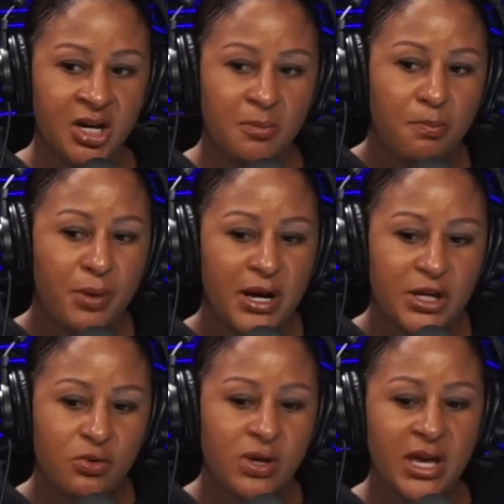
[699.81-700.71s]
but
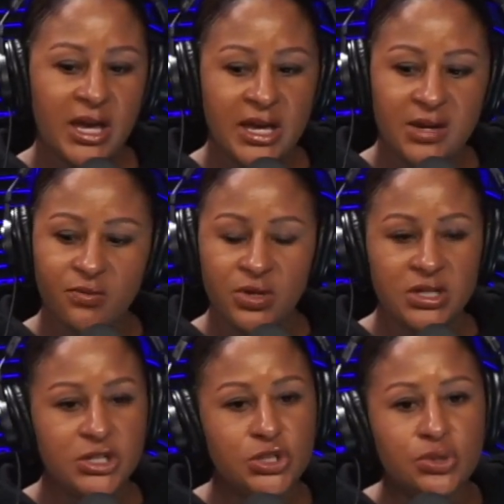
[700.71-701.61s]
you can't
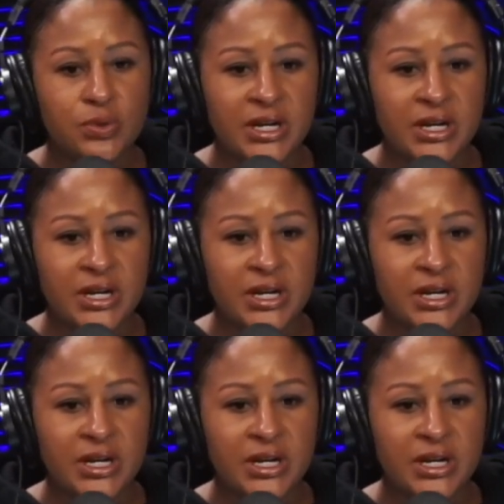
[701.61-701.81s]
really do